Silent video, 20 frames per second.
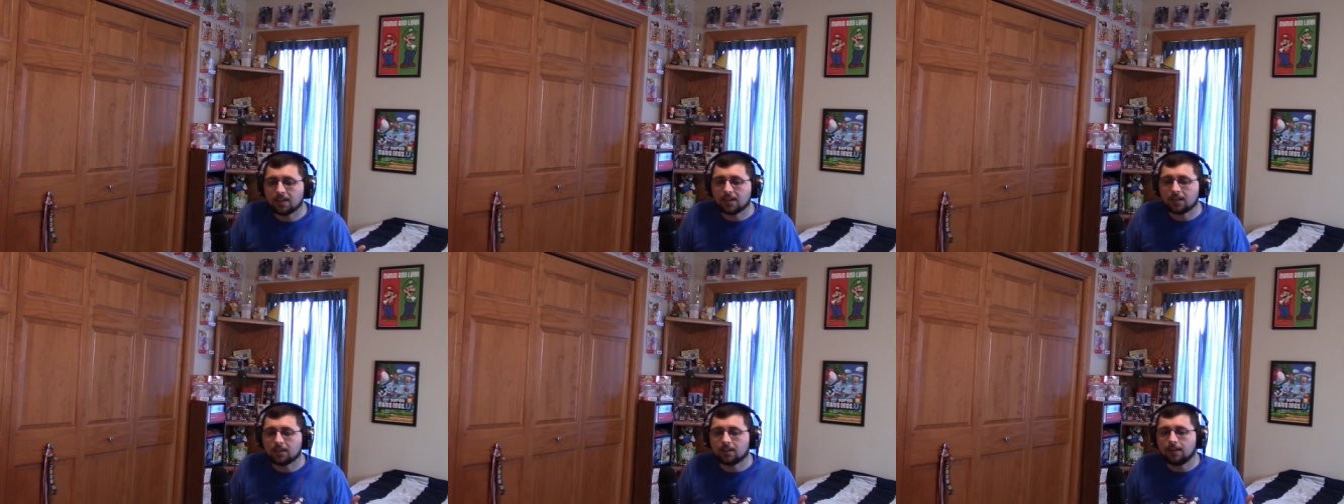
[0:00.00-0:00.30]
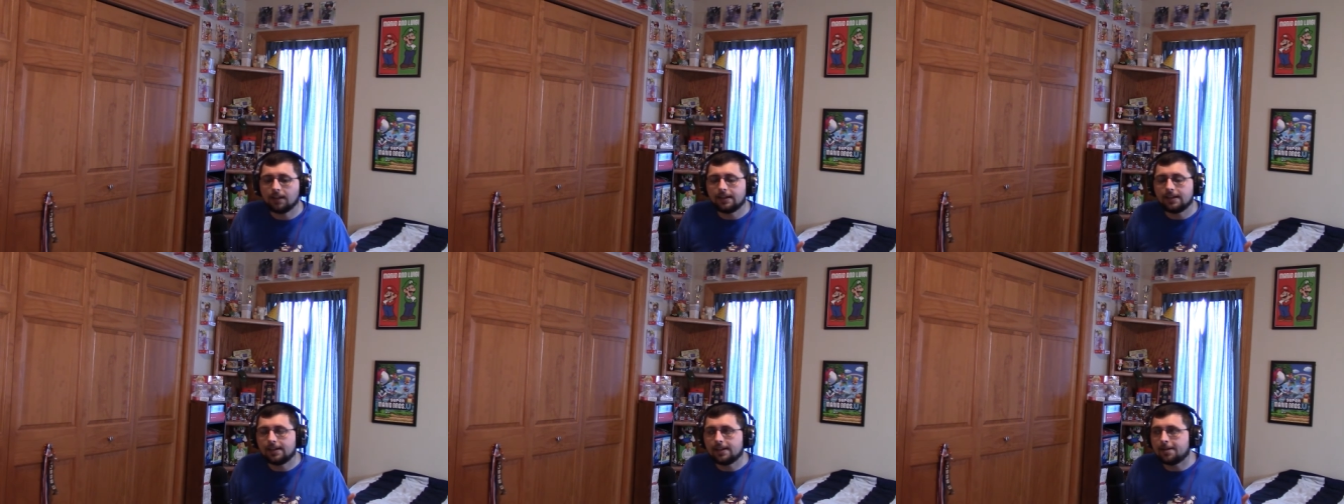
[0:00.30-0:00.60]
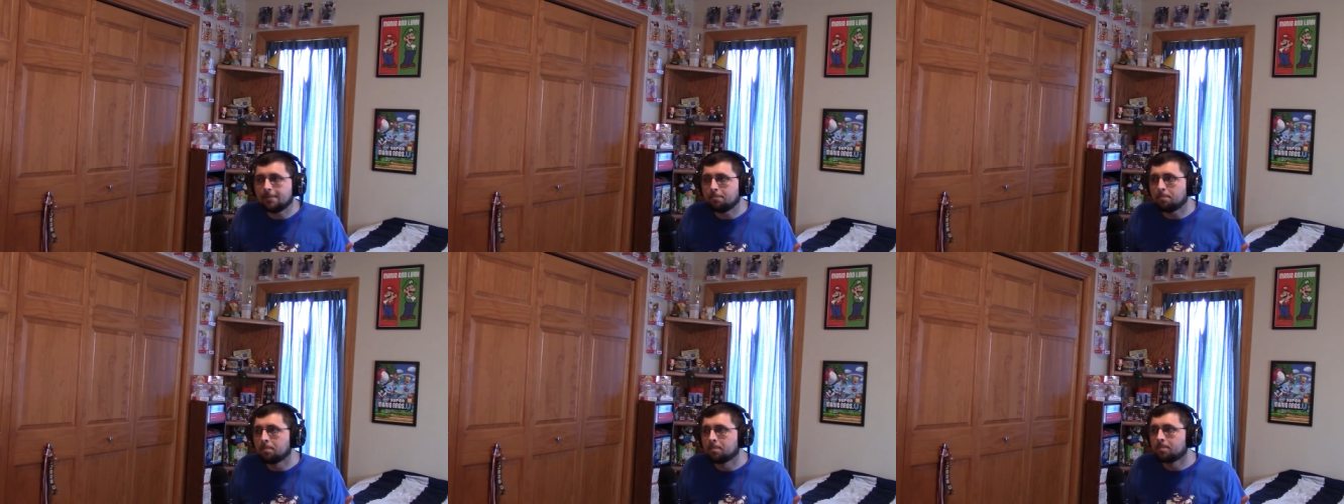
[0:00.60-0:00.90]
like
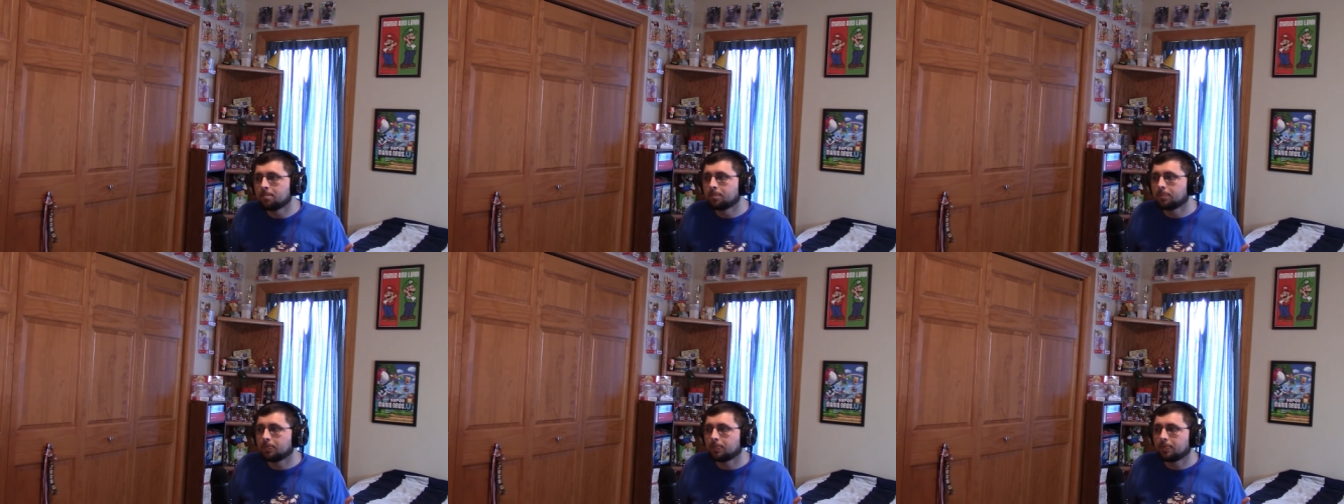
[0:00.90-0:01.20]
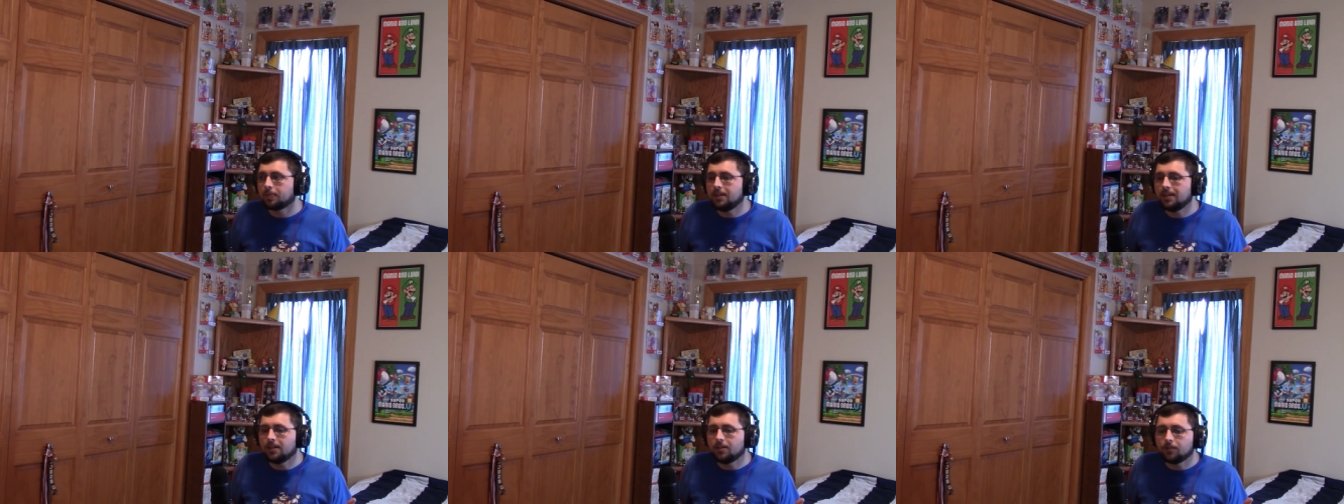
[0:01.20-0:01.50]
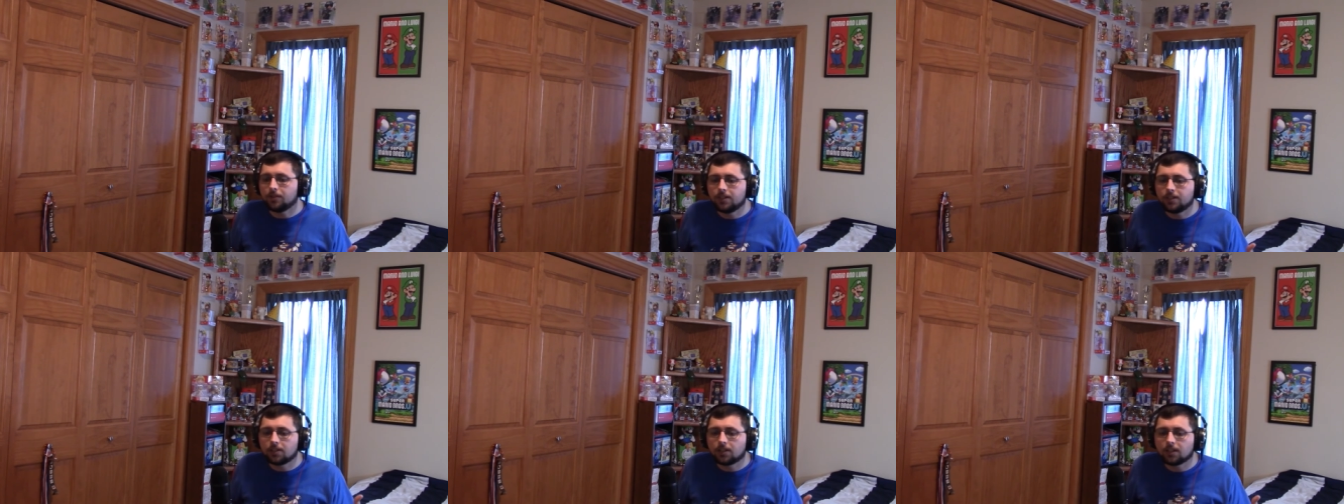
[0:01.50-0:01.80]

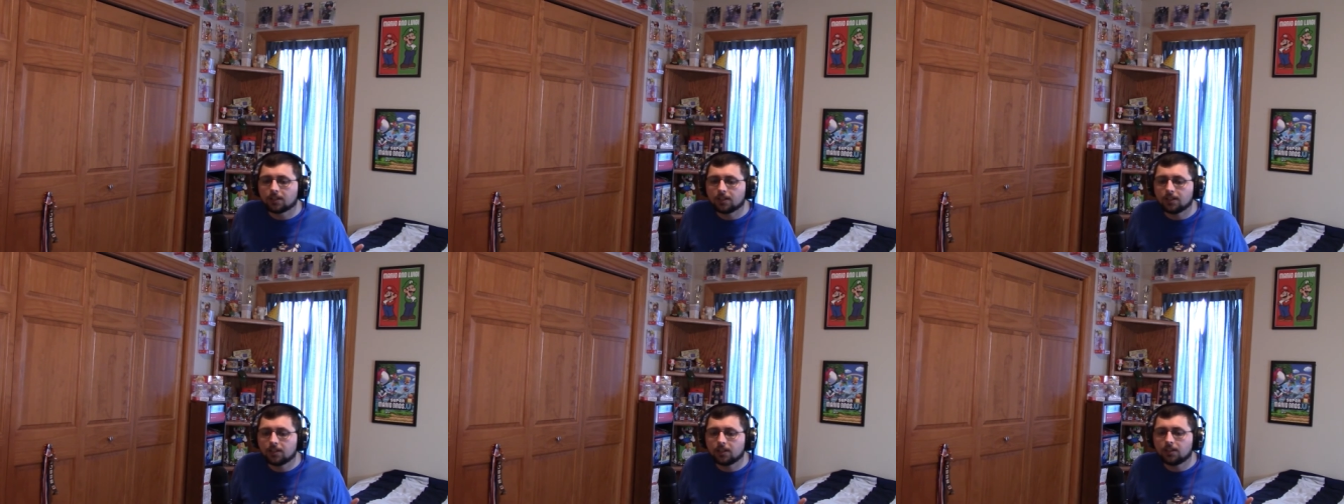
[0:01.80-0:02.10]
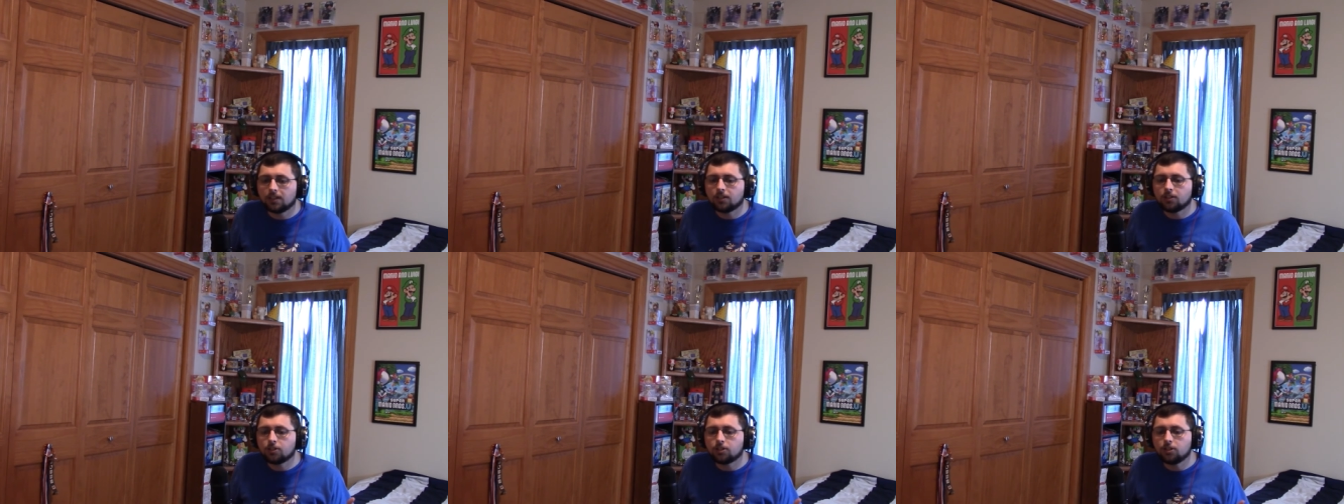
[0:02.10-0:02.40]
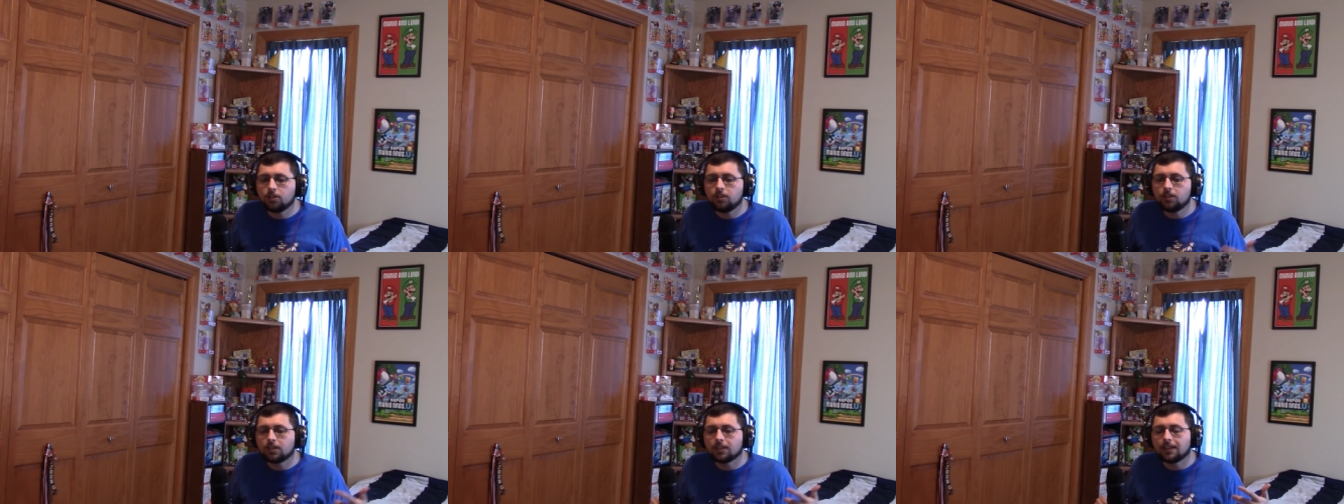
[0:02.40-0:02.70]
in Donkey Kong
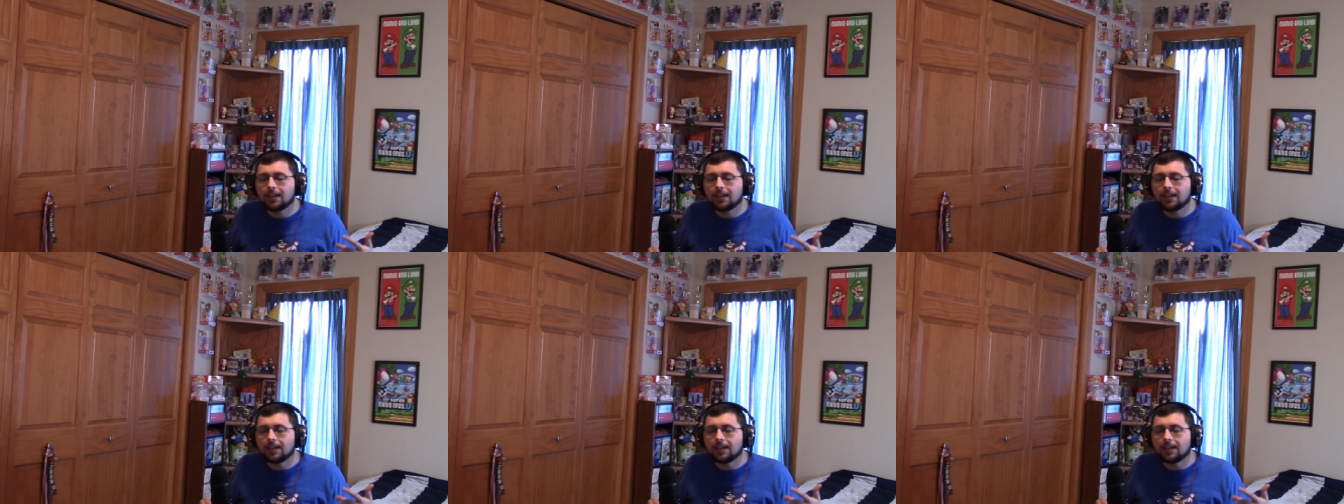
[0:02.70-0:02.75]
Jr.,